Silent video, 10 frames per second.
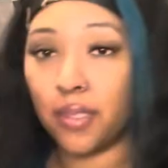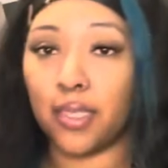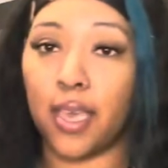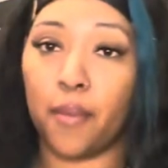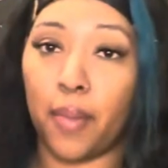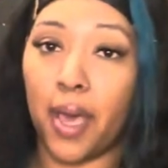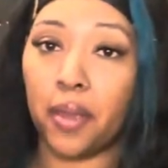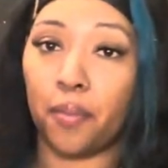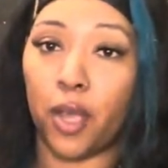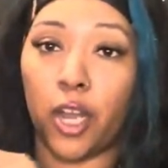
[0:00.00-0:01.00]
set,
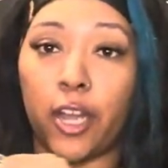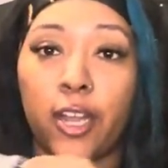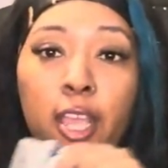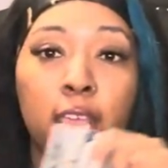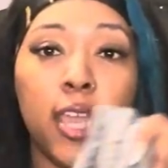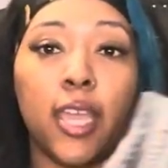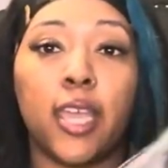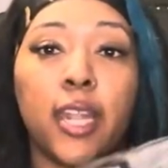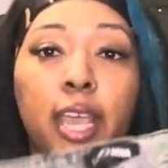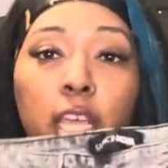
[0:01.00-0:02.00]
bottom part
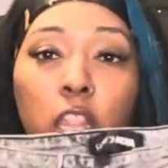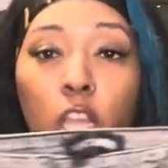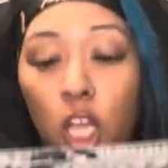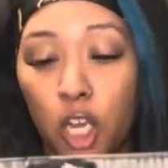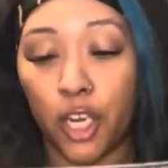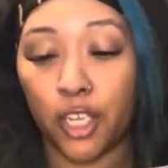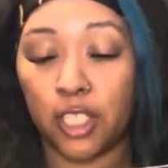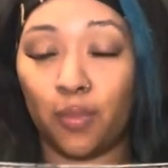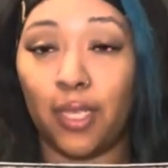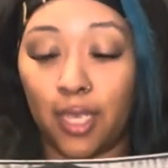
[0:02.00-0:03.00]
in a
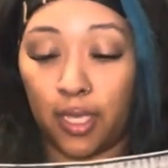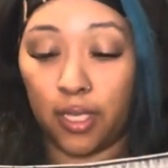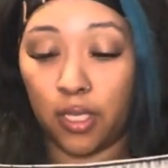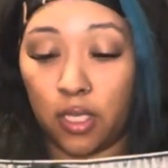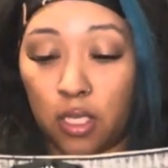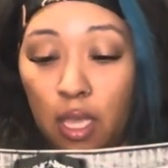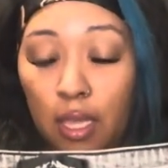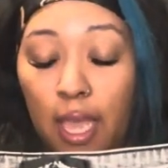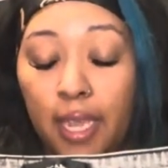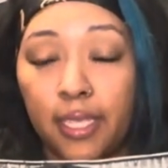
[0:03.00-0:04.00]
large because a
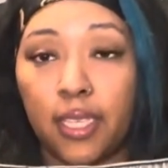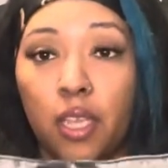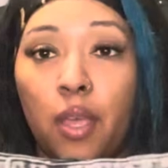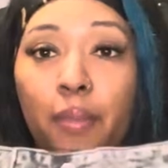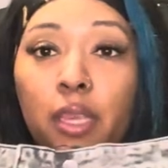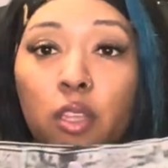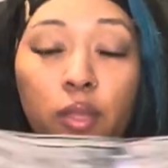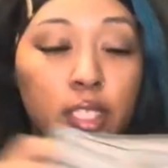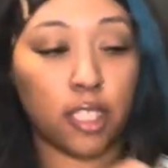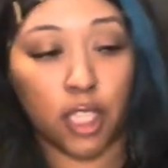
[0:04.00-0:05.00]
lot of time, I mean, no,
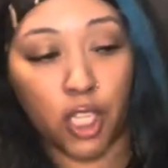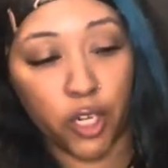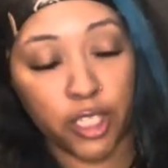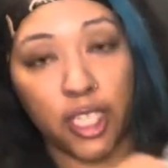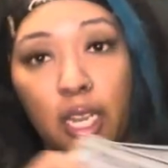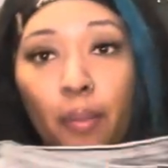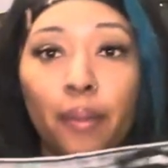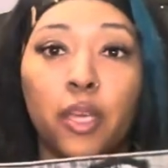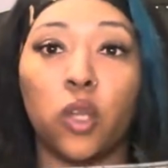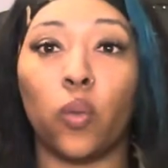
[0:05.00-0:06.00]
this is a 13. I
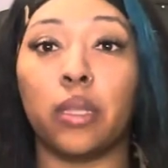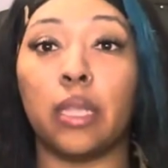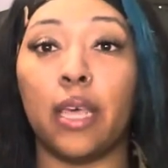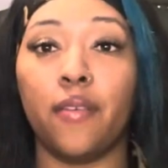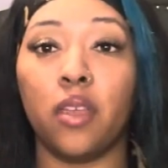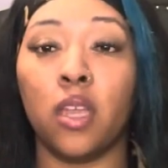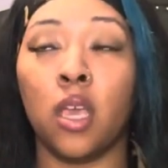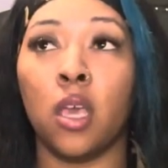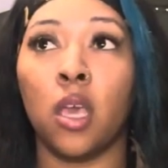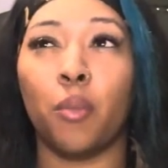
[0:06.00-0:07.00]
probably could have went 11,
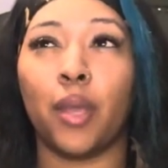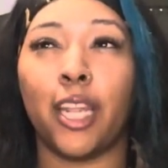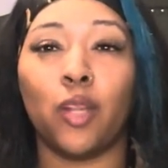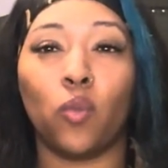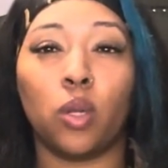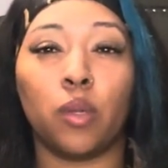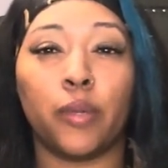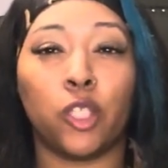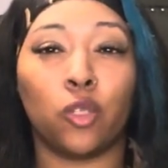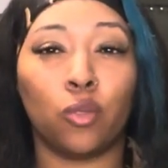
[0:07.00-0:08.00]
but I didn't want them to
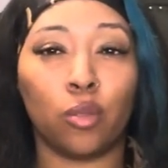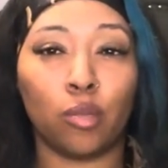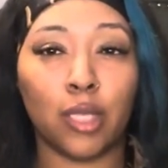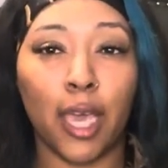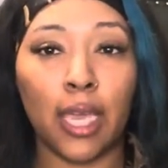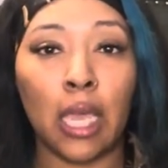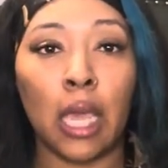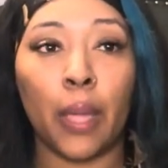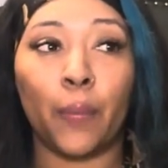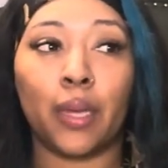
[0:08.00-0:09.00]
be too, too tight.
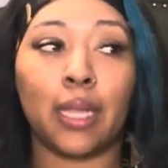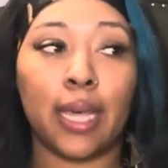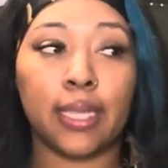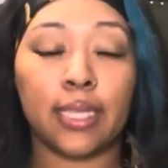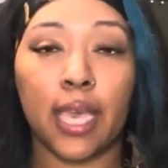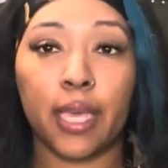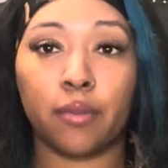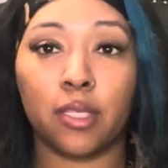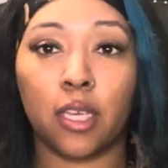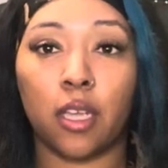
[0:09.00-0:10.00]
But a lot of
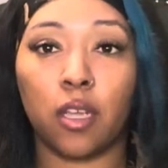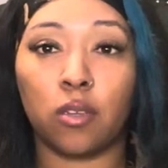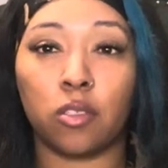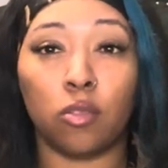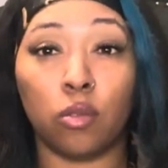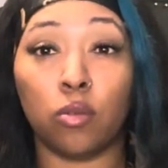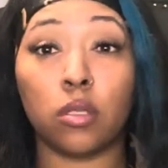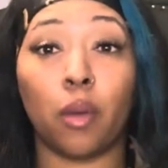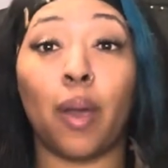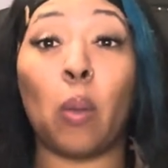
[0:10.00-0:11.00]
times they're too loose
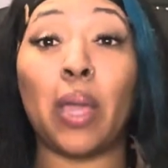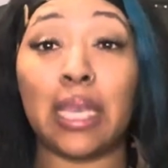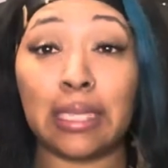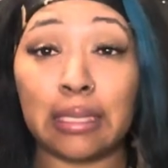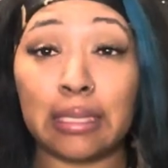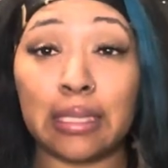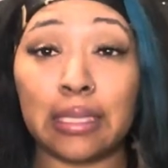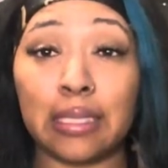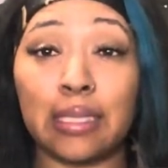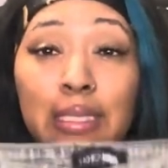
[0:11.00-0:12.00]
on my waist,
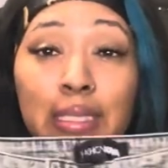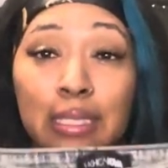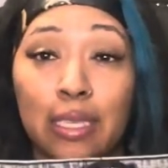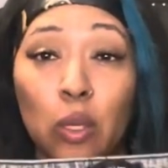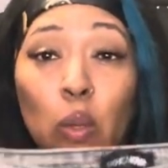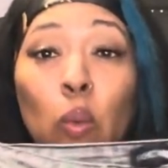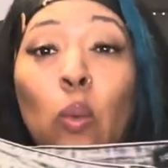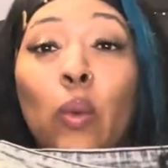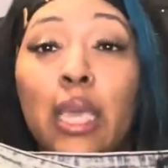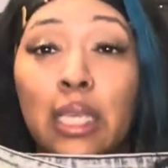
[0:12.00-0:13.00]
you know,
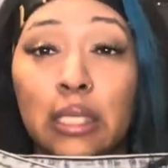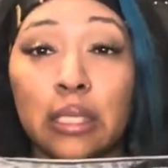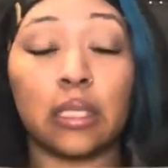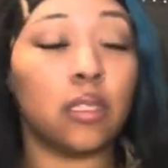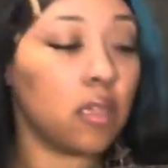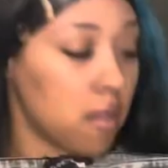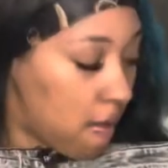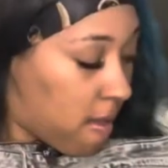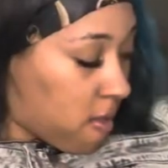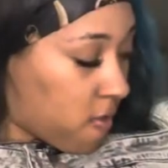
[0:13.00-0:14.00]
waist.
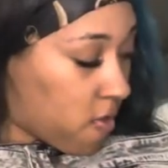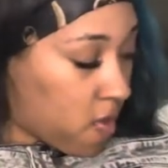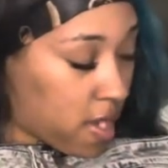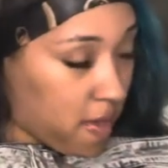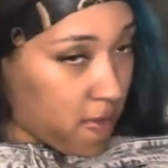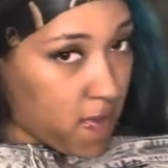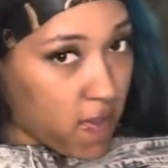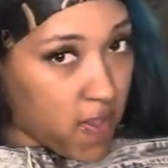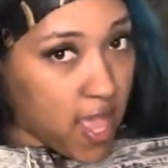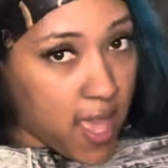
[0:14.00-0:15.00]
So here's the
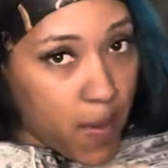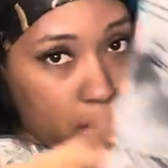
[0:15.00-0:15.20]
set.